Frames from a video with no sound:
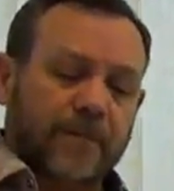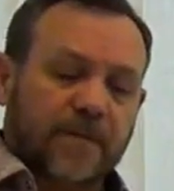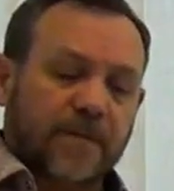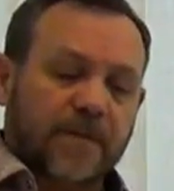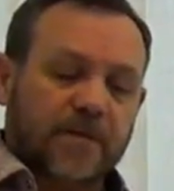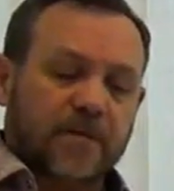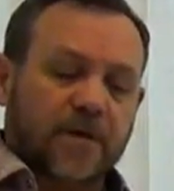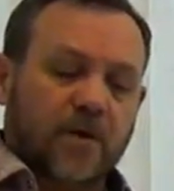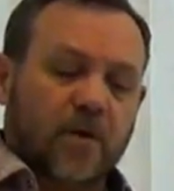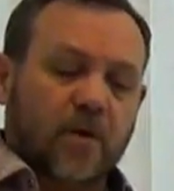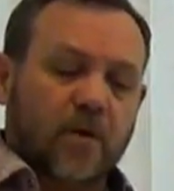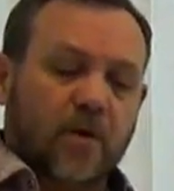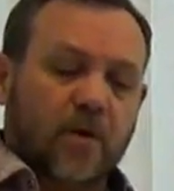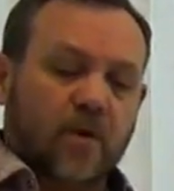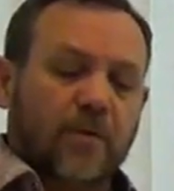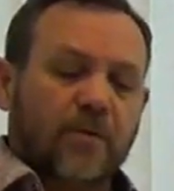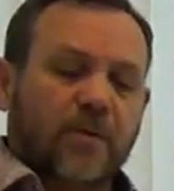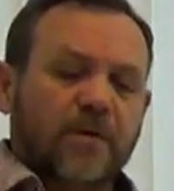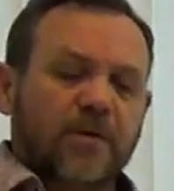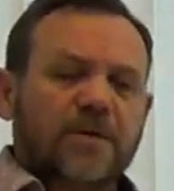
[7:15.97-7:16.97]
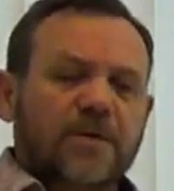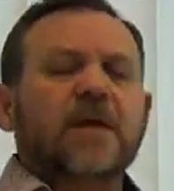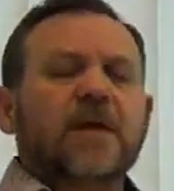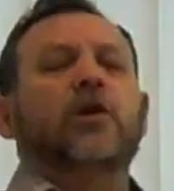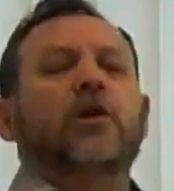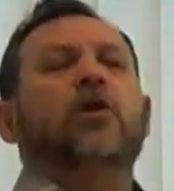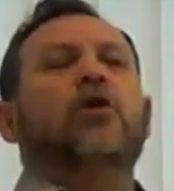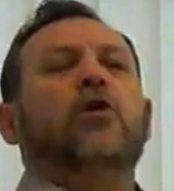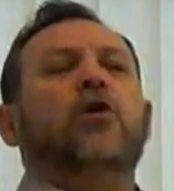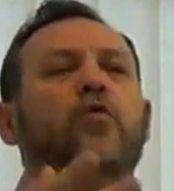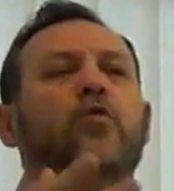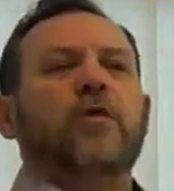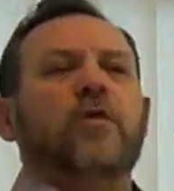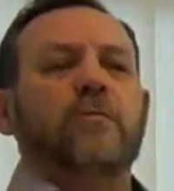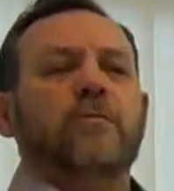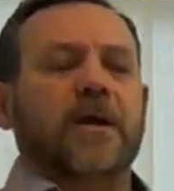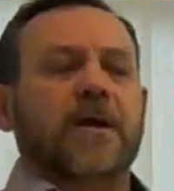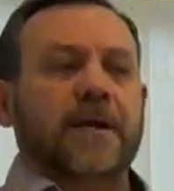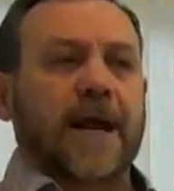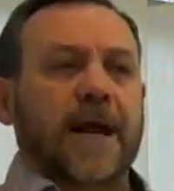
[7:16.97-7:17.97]
So look with
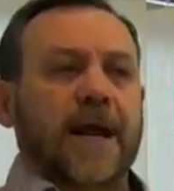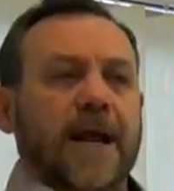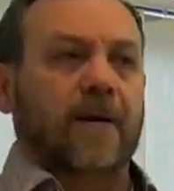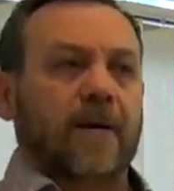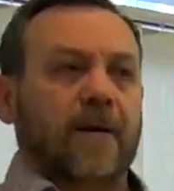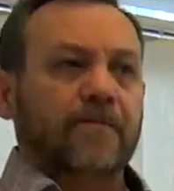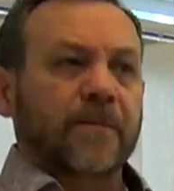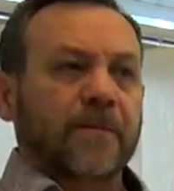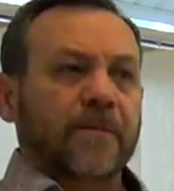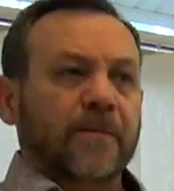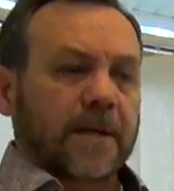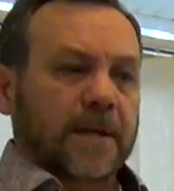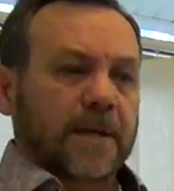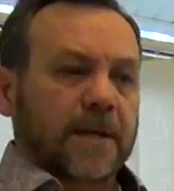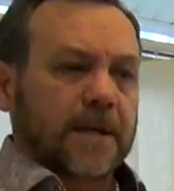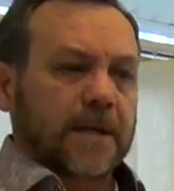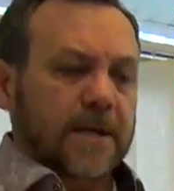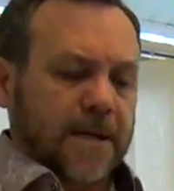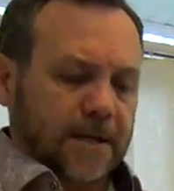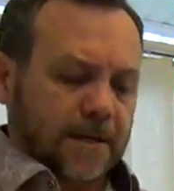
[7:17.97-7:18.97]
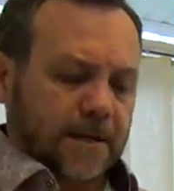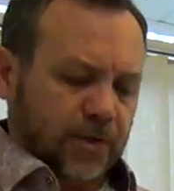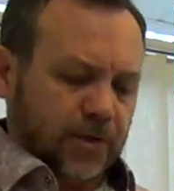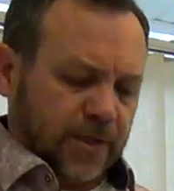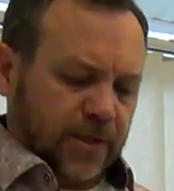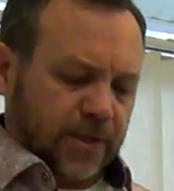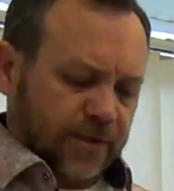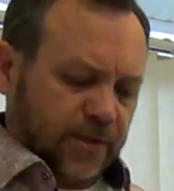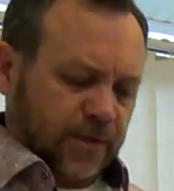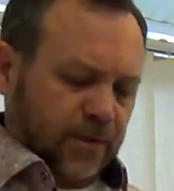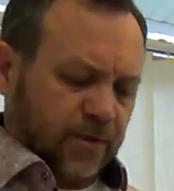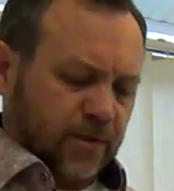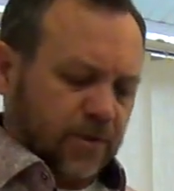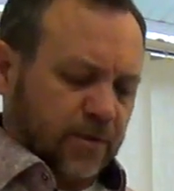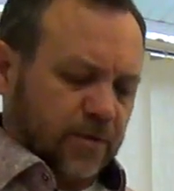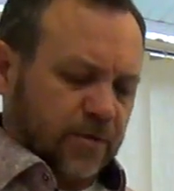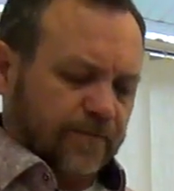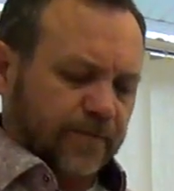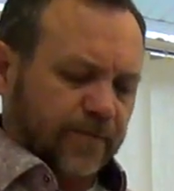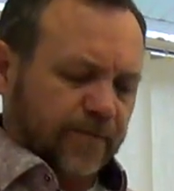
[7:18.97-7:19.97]
me now in
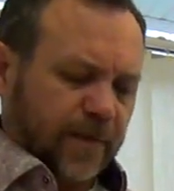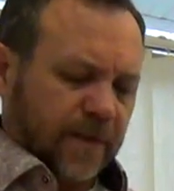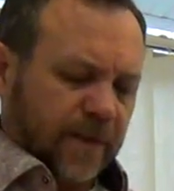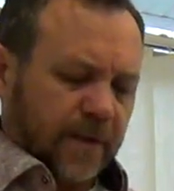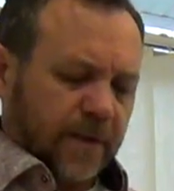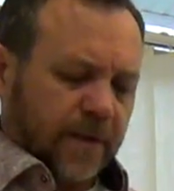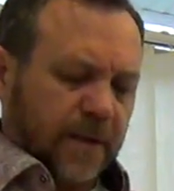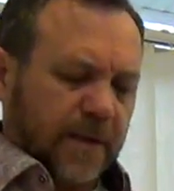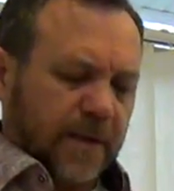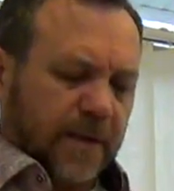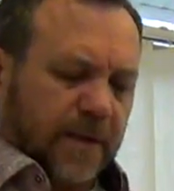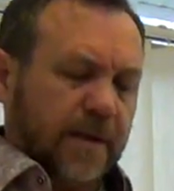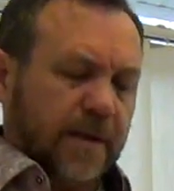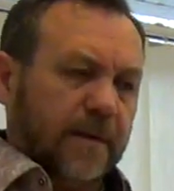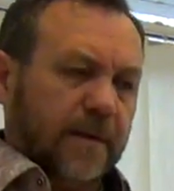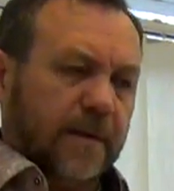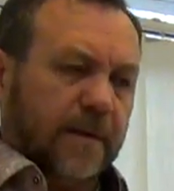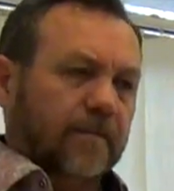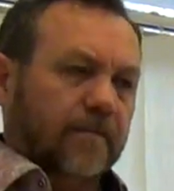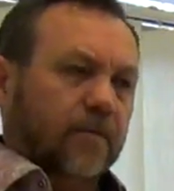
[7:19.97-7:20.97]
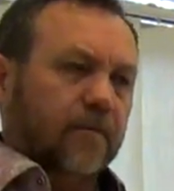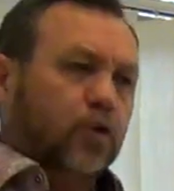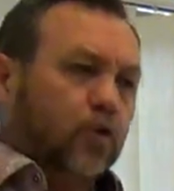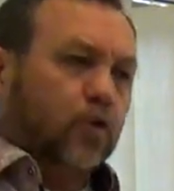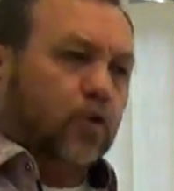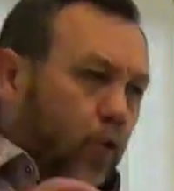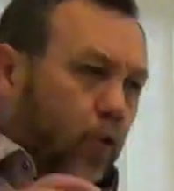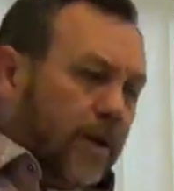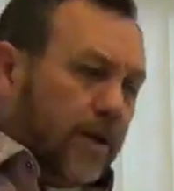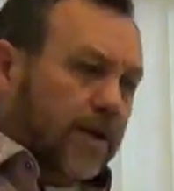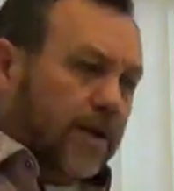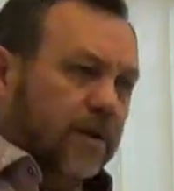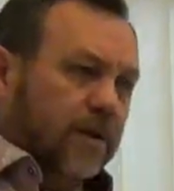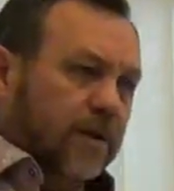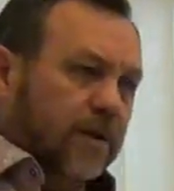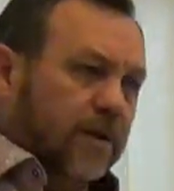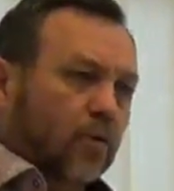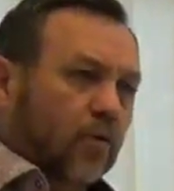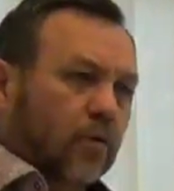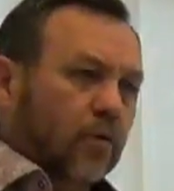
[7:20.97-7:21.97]
Genesis
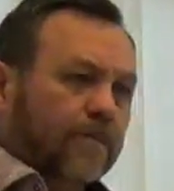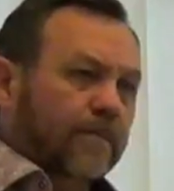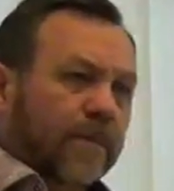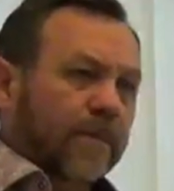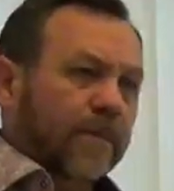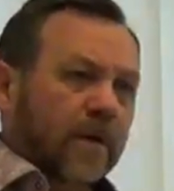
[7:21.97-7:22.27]
22,